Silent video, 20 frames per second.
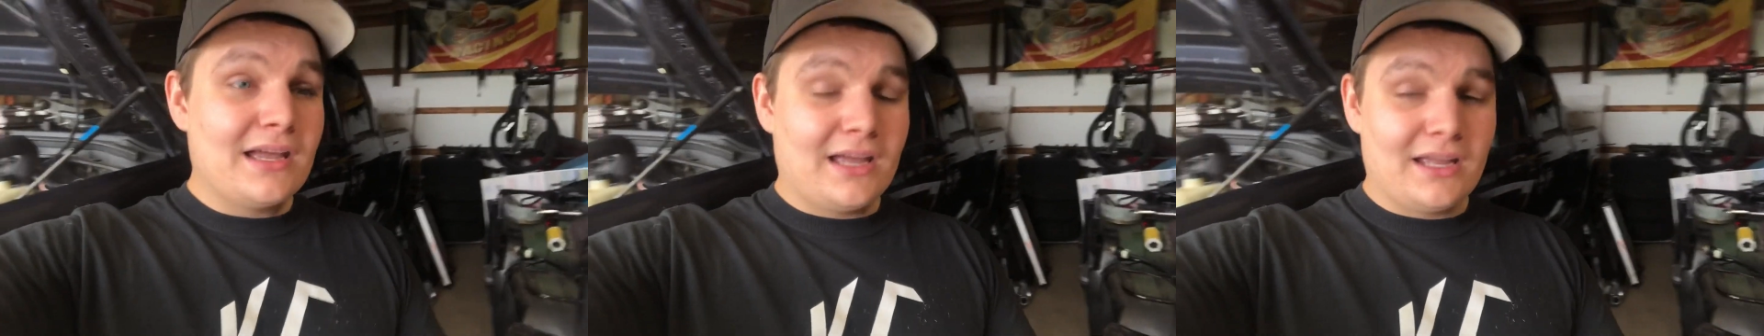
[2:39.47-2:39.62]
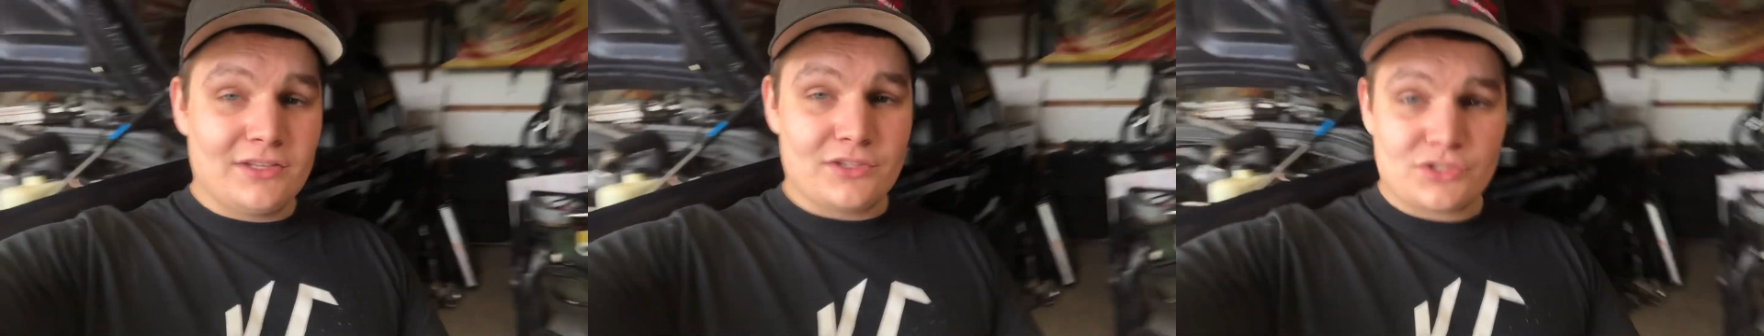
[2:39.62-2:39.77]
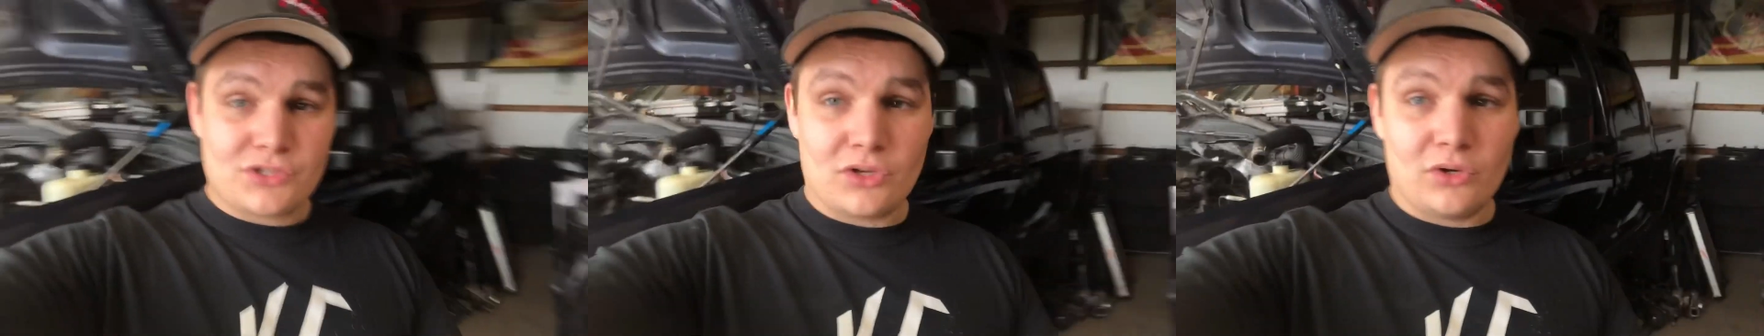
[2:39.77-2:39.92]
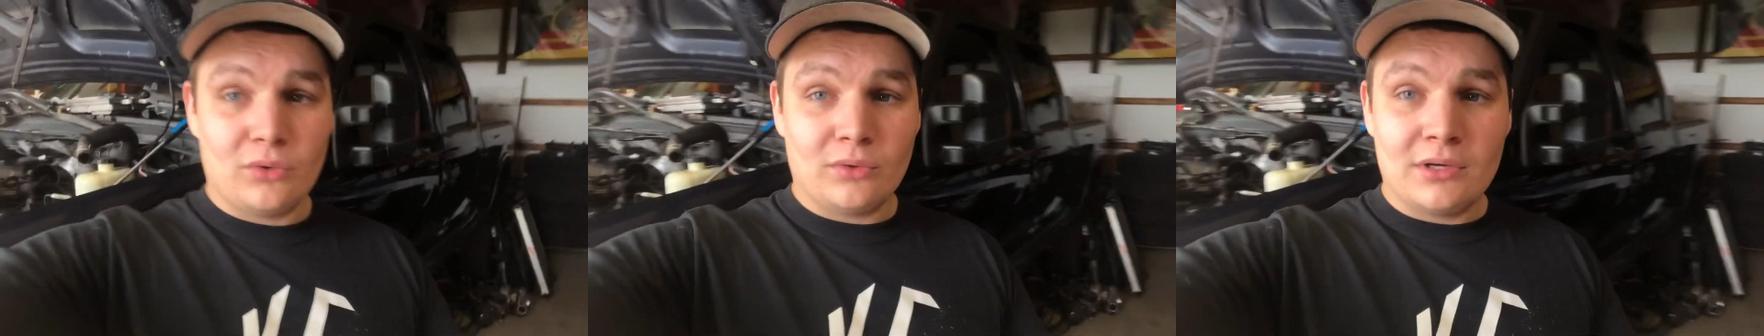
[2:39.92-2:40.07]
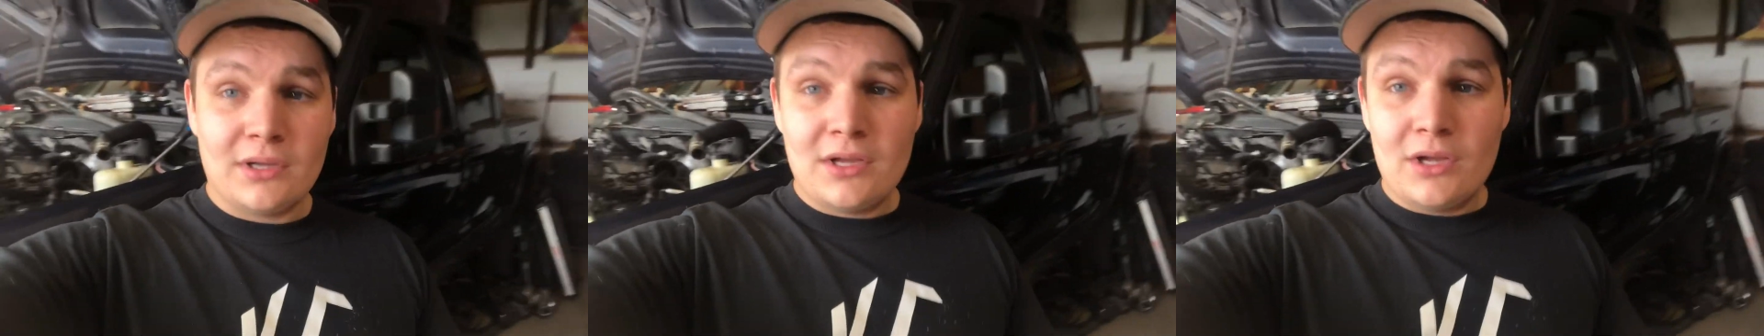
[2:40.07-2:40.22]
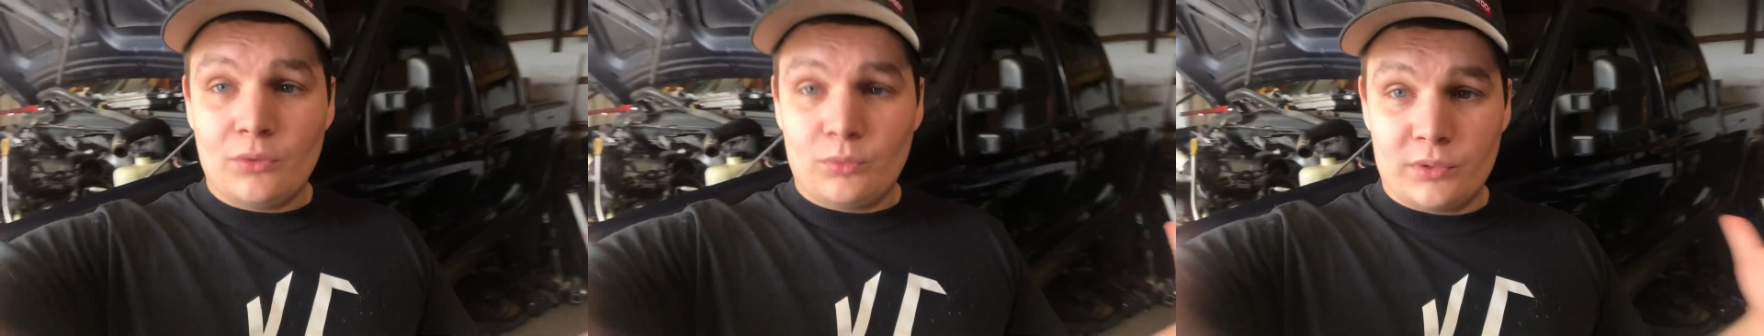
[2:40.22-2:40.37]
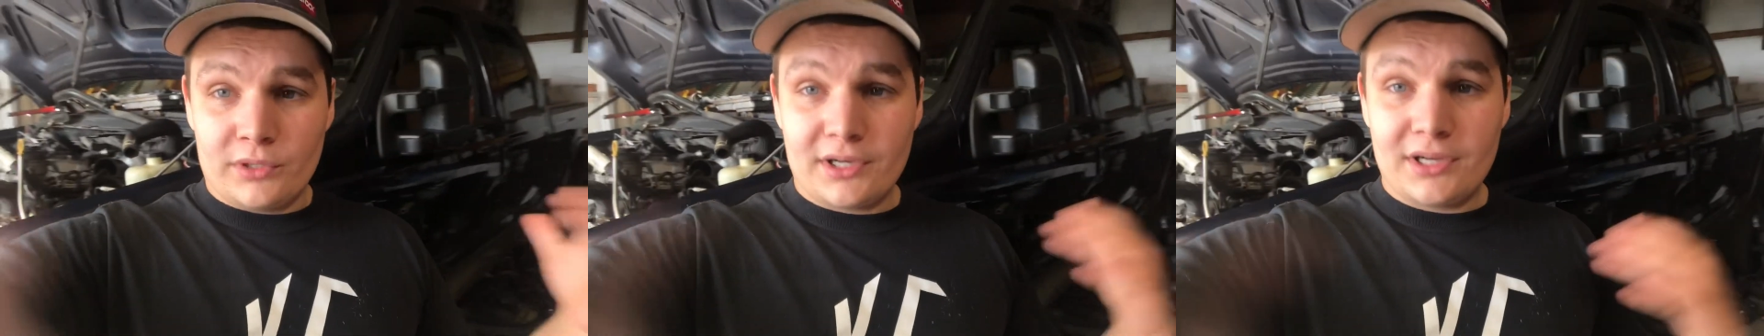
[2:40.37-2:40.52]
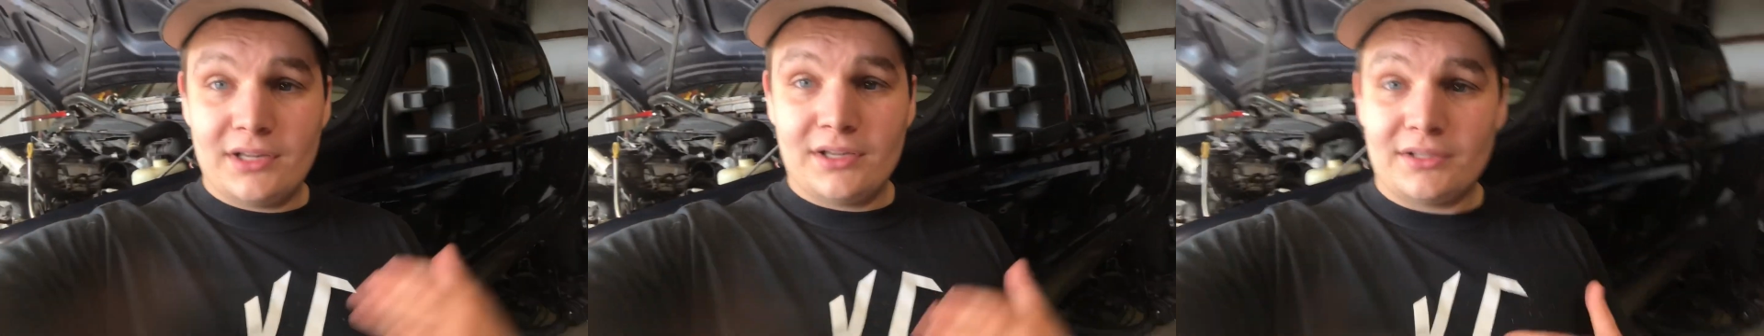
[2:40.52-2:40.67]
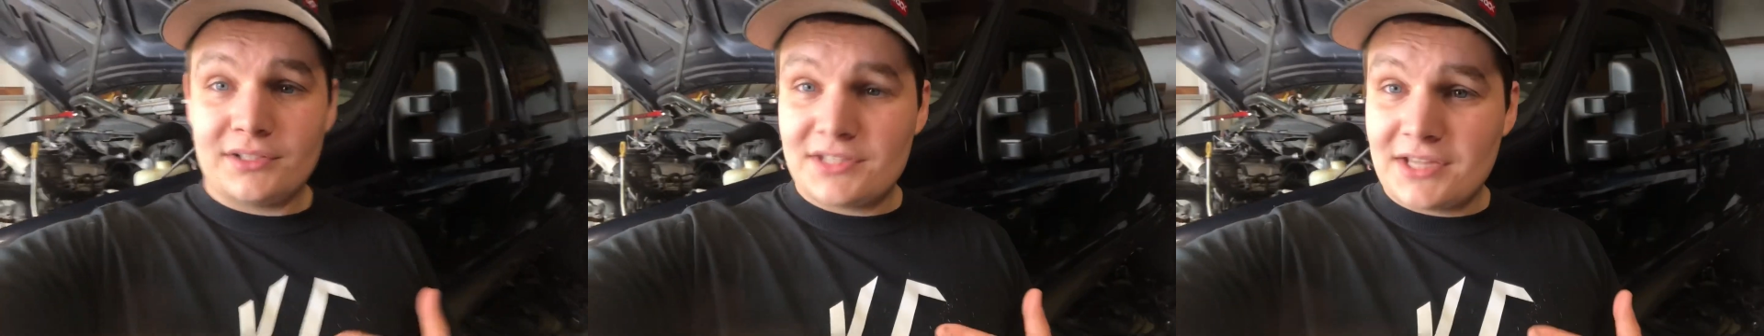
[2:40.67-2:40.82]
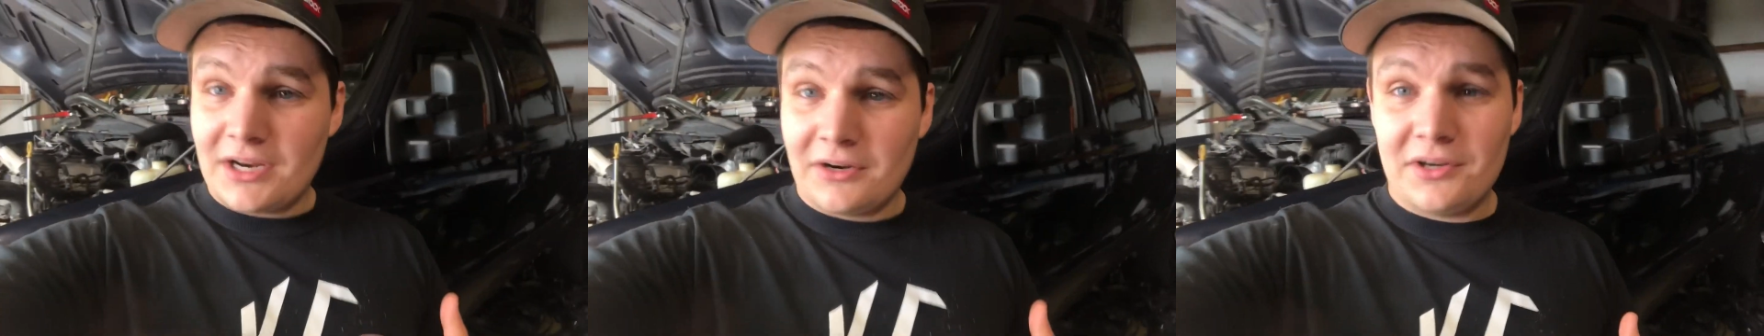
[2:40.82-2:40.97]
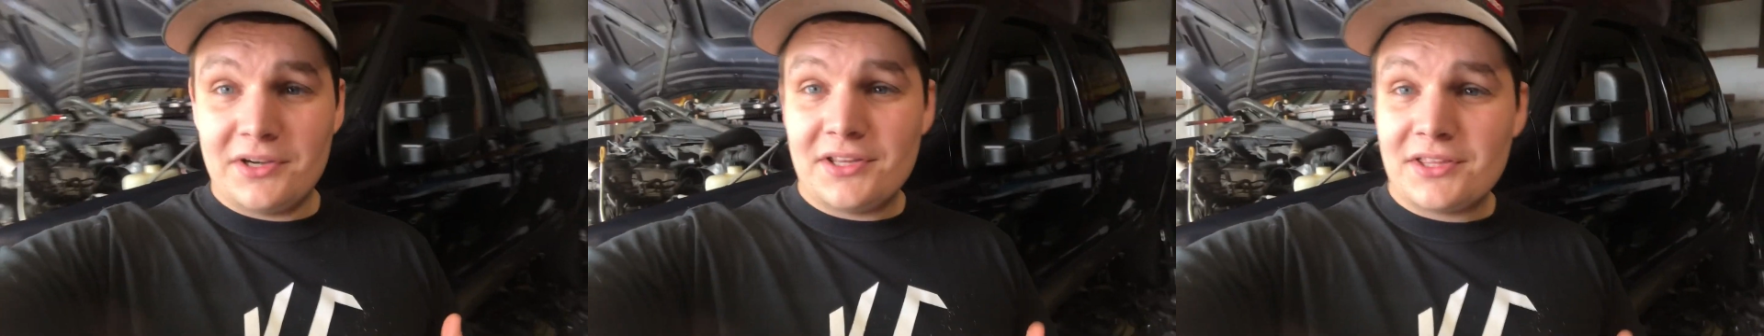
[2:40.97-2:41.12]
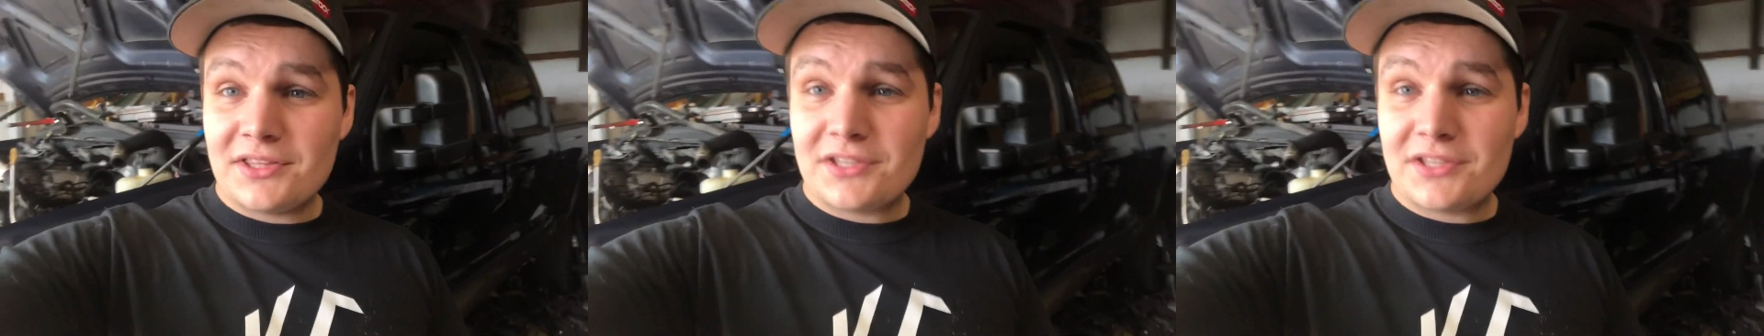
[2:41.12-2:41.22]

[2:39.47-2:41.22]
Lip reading: And so we're going to tear into